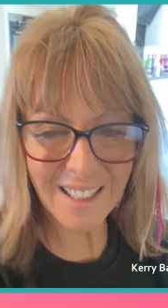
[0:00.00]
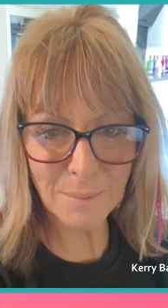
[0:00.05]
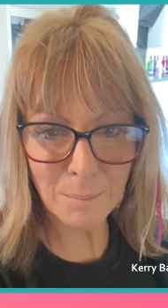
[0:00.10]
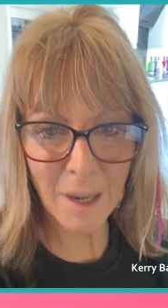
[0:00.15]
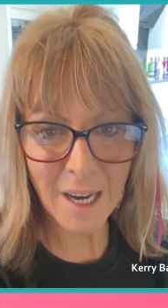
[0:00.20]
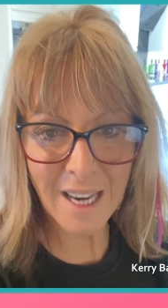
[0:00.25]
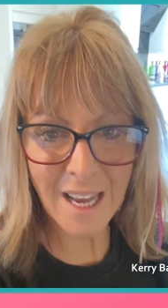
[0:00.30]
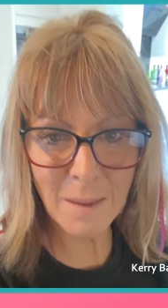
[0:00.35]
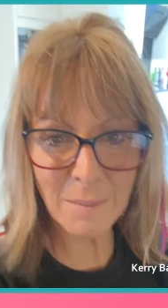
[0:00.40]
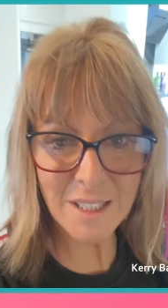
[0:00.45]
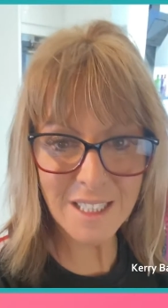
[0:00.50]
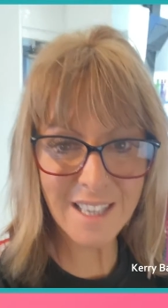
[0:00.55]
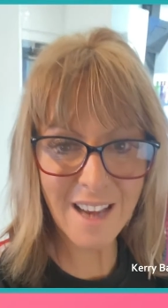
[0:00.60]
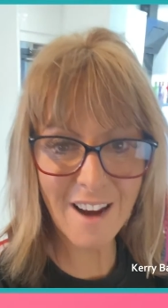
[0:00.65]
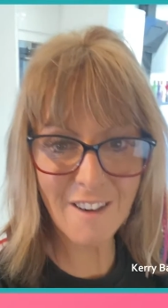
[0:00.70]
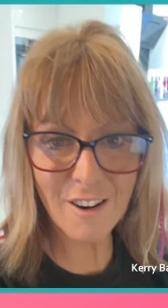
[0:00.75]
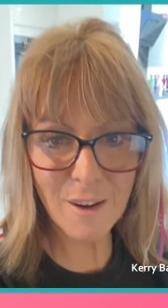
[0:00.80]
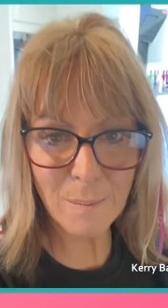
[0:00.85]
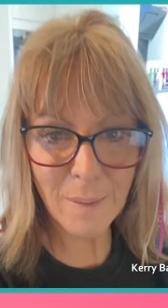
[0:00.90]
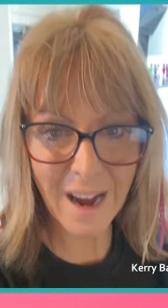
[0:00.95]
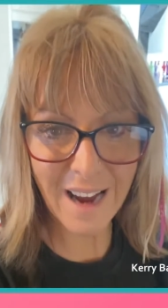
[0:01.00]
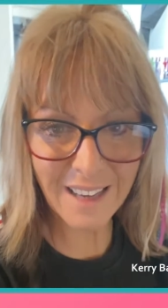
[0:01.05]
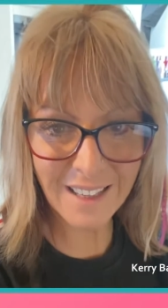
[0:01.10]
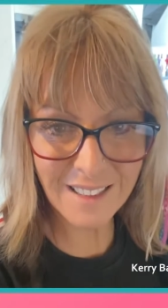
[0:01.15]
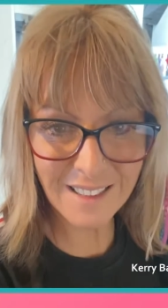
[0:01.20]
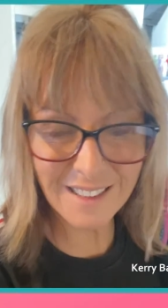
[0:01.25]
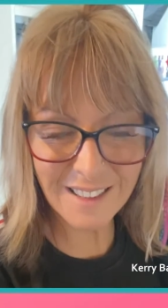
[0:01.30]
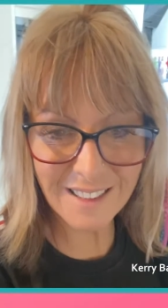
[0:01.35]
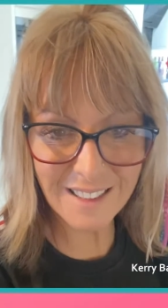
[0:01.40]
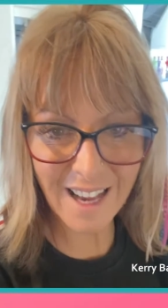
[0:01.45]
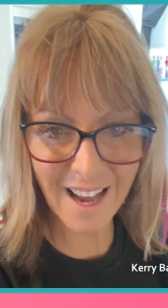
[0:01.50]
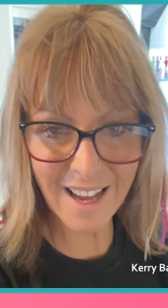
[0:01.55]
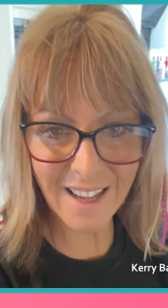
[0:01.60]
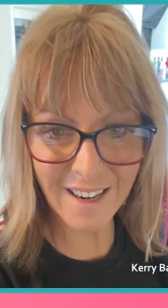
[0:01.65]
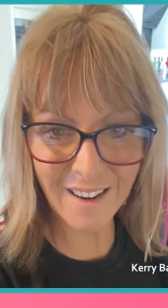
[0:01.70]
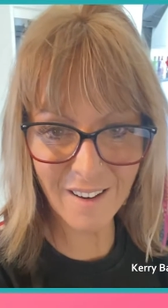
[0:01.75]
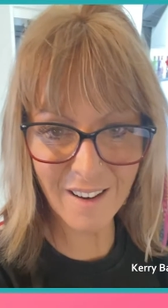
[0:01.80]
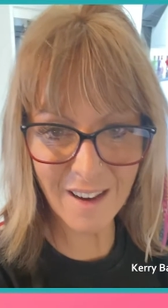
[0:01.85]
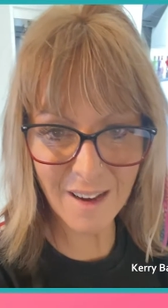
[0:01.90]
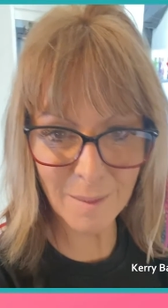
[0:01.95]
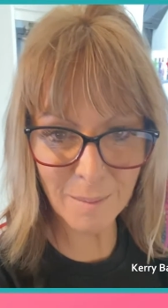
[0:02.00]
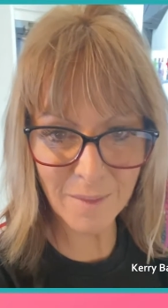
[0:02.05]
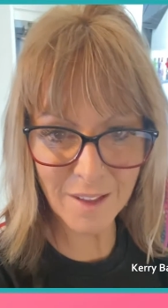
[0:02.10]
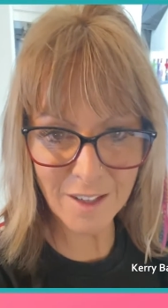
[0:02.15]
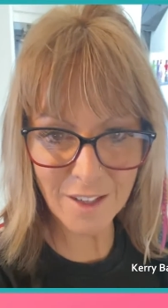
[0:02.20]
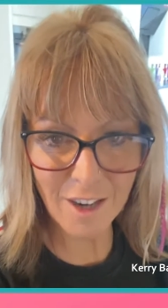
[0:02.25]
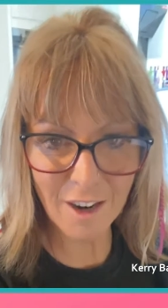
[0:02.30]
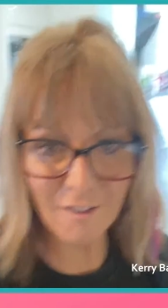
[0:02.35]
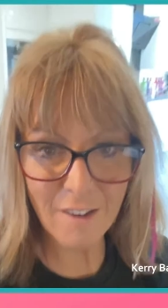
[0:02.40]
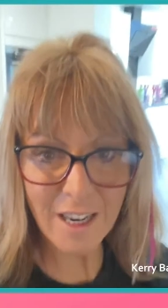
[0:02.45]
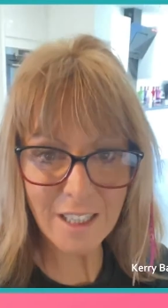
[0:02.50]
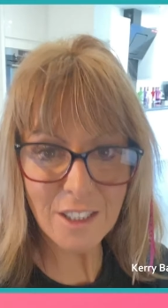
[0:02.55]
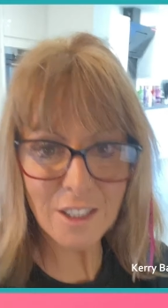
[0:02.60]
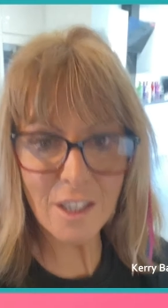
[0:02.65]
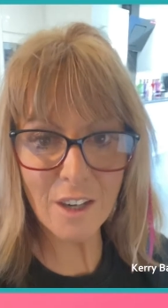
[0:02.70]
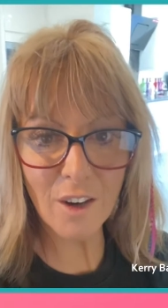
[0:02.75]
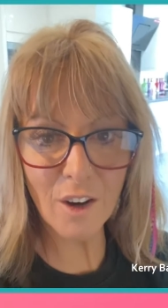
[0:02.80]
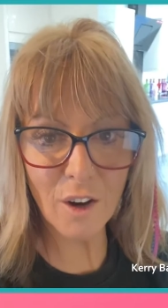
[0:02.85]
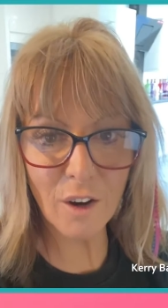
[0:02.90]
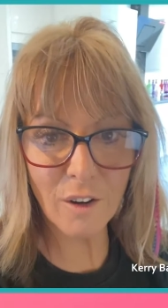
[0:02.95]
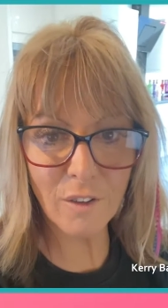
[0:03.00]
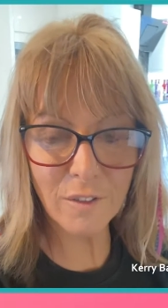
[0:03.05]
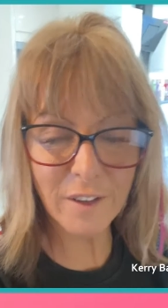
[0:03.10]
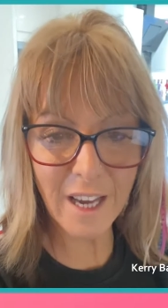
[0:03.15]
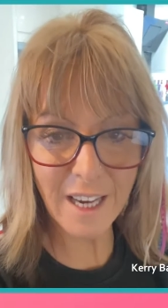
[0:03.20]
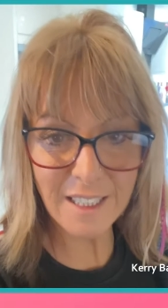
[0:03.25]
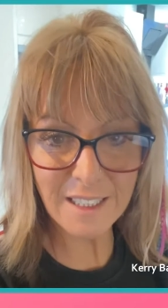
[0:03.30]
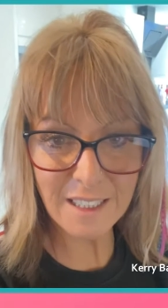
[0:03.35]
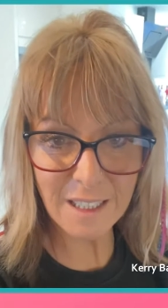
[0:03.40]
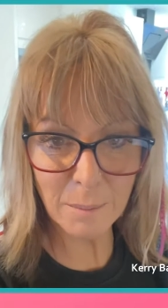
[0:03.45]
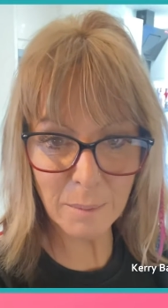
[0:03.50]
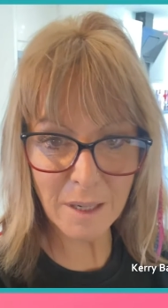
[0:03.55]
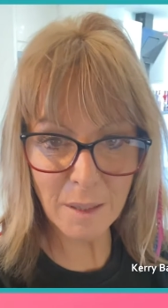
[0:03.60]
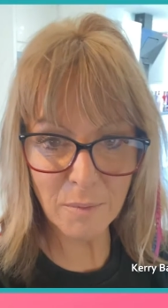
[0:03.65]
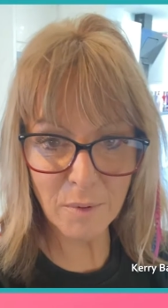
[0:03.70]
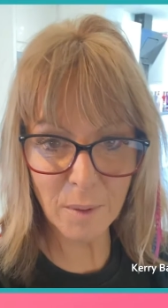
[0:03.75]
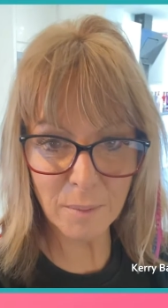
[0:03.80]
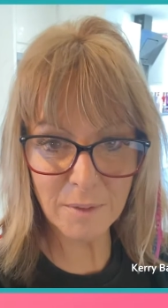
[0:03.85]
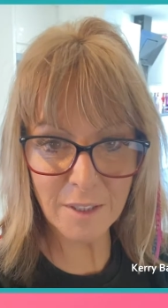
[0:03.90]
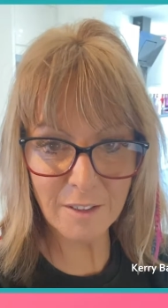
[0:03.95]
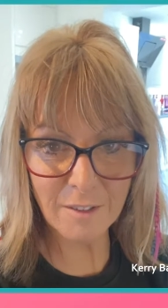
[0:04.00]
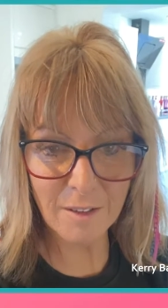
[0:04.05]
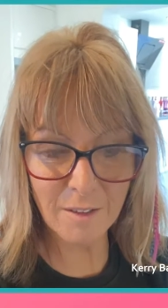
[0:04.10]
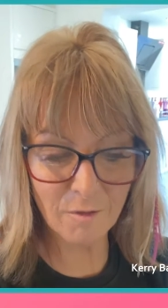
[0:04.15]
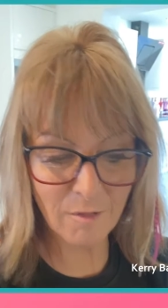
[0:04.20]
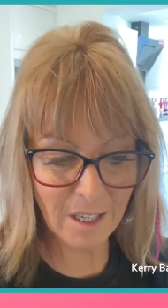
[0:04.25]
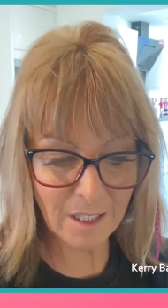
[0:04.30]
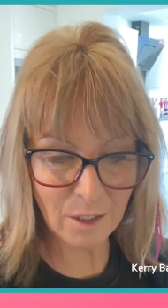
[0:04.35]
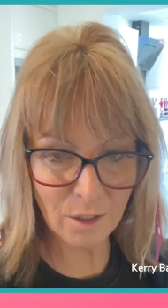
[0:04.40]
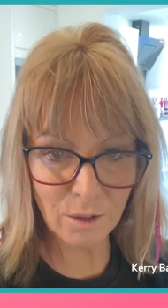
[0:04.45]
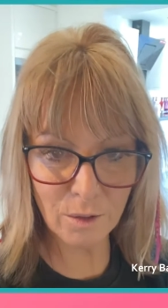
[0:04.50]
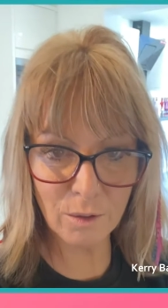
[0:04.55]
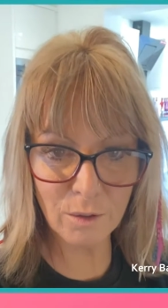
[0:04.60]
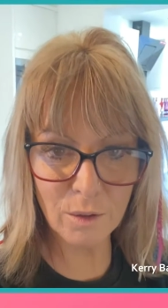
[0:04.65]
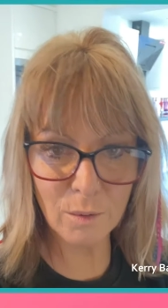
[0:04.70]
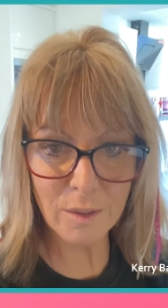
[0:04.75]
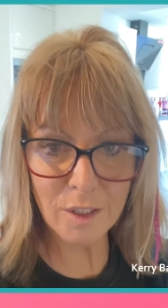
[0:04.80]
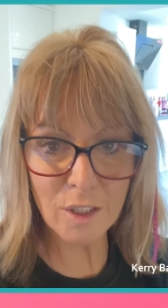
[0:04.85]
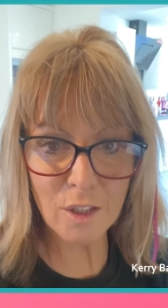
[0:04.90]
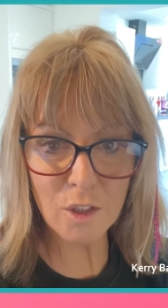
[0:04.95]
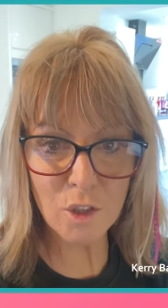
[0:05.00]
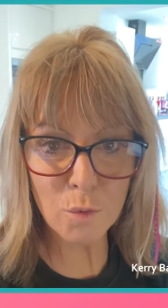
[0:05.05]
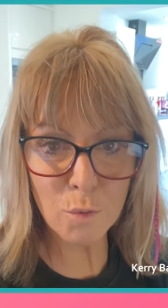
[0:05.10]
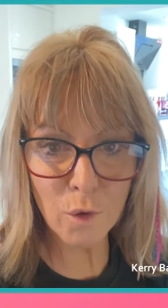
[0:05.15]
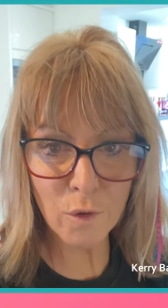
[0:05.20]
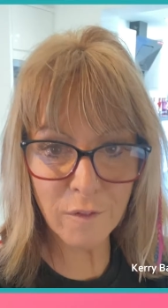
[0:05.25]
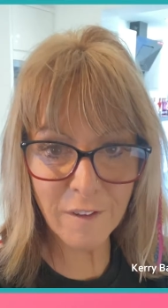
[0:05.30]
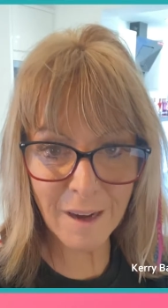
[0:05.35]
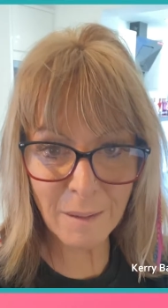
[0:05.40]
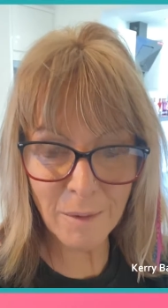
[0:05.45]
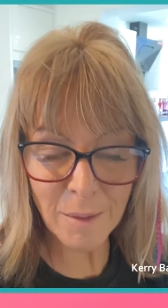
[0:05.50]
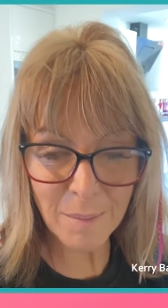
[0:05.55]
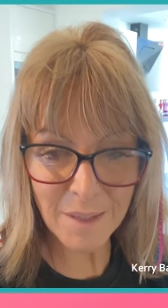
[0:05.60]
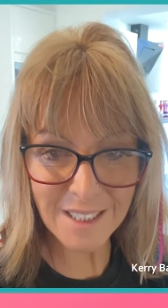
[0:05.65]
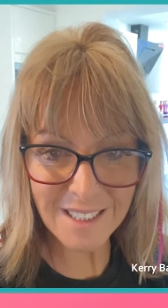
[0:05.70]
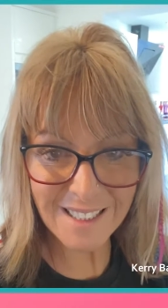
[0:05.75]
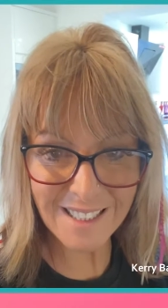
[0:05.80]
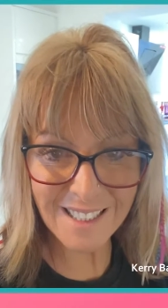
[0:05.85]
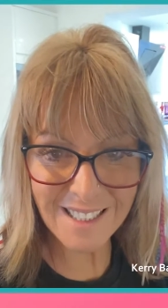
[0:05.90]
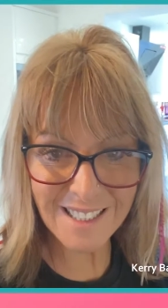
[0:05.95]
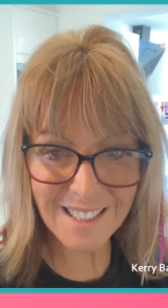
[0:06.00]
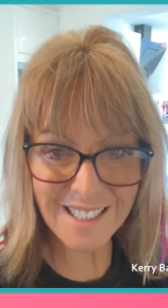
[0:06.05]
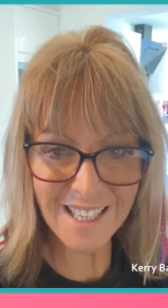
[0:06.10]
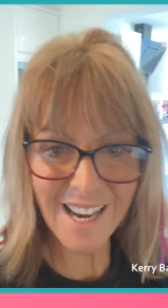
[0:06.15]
My name is Kerry Banks, and I am the director of KCB Property Rentals, which is a small family business.